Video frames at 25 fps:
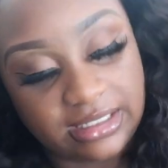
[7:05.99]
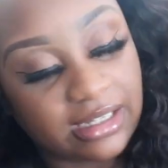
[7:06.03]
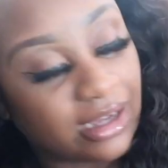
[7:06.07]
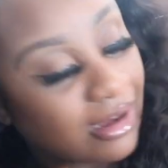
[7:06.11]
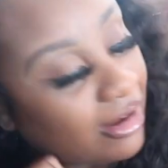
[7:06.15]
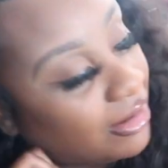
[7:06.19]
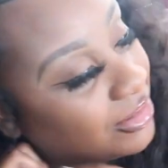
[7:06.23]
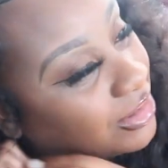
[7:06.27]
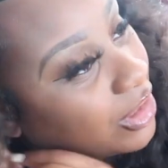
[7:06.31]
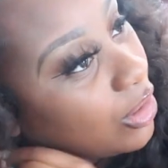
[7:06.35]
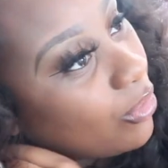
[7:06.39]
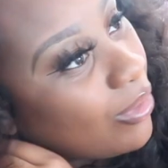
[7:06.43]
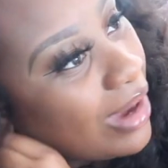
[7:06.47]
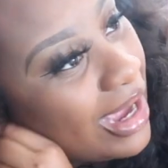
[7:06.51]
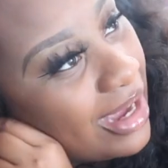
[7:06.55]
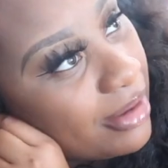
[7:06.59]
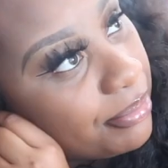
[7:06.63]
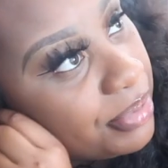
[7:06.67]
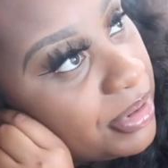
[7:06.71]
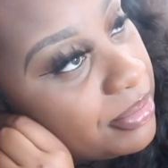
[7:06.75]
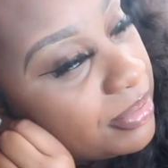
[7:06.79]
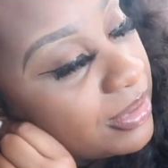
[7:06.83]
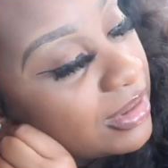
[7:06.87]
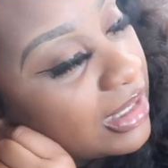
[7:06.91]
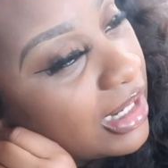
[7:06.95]
I don't know why
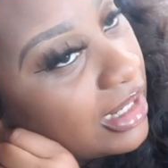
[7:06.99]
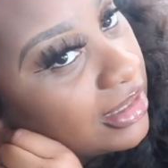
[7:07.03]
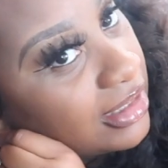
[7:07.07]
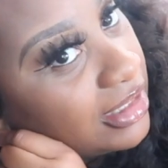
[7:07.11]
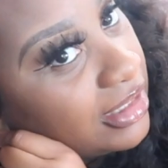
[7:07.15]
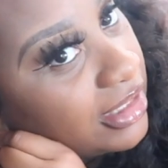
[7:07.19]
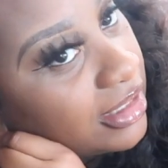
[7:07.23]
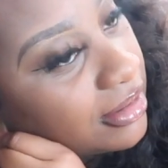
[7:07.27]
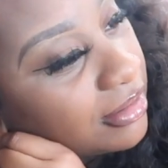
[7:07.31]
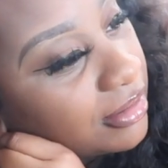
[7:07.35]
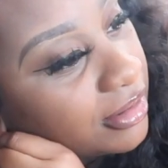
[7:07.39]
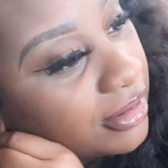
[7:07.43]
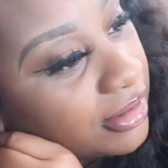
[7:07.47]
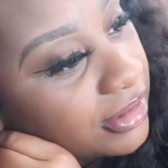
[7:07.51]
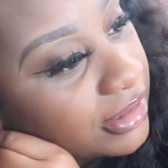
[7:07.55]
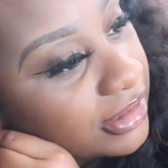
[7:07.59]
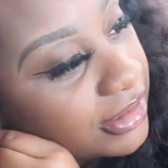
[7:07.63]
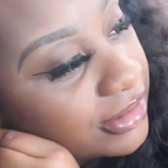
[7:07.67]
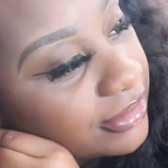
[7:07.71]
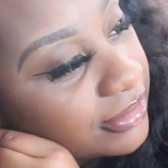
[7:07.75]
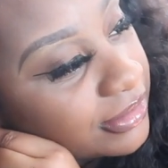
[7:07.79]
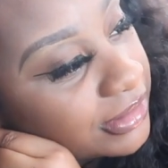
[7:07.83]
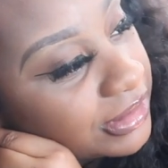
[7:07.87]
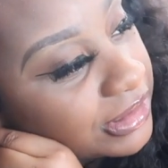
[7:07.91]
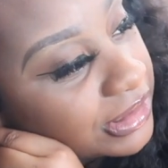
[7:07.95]
people call these ghetto girl
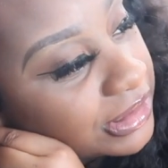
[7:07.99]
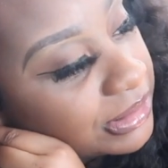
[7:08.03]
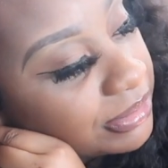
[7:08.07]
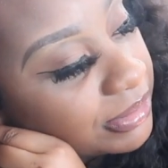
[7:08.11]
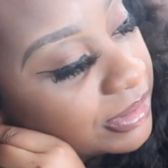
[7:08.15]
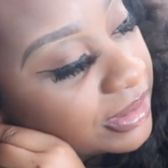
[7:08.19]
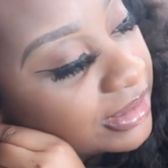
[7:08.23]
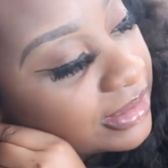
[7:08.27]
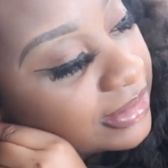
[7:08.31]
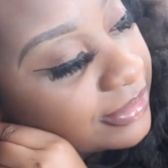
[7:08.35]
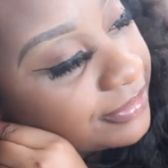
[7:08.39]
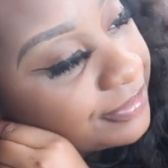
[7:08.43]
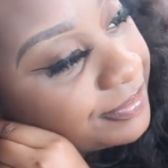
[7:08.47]
earrings, but